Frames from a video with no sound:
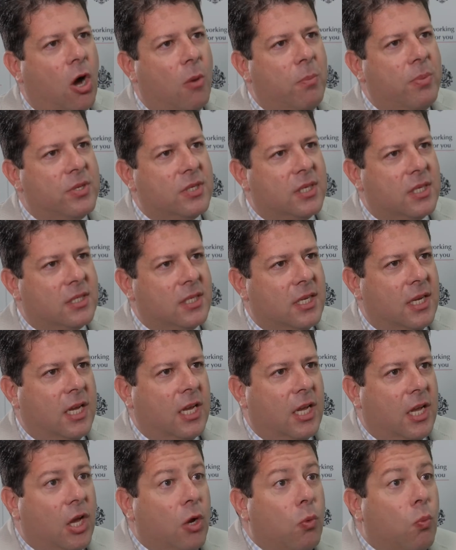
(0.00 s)
opposite.
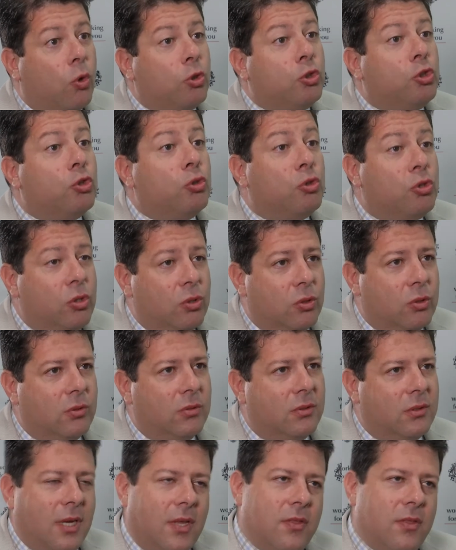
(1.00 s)
What you do,